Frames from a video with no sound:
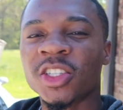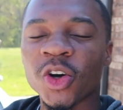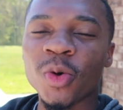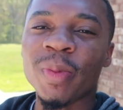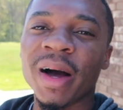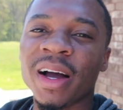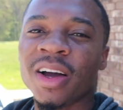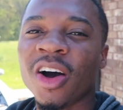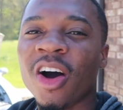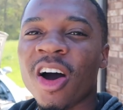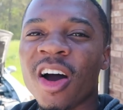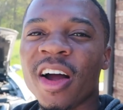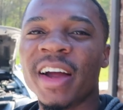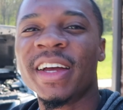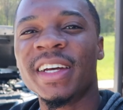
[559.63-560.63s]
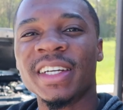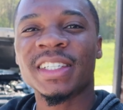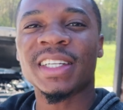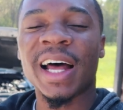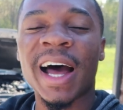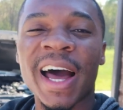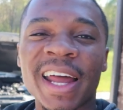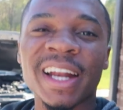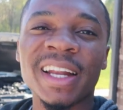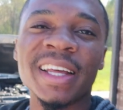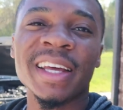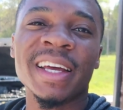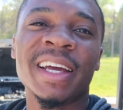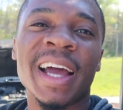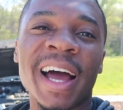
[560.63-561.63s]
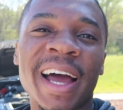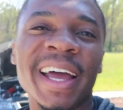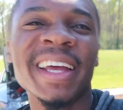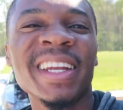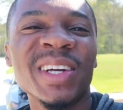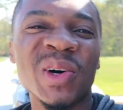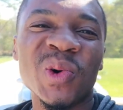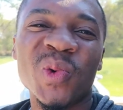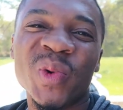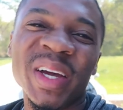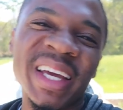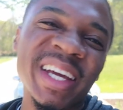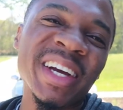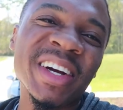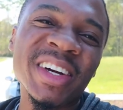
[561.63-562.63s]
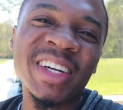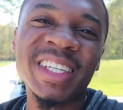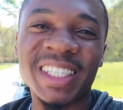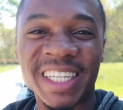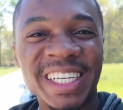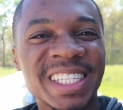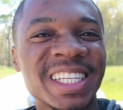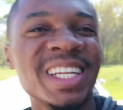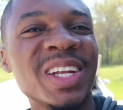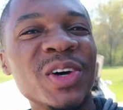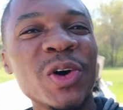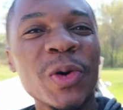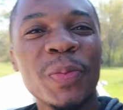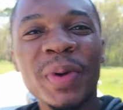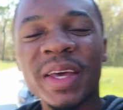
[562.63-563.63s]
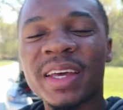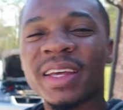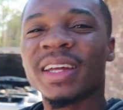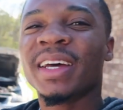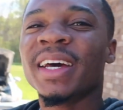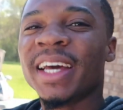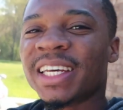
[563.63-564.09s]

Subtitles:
So my car is idling kind of weird, just a little bit.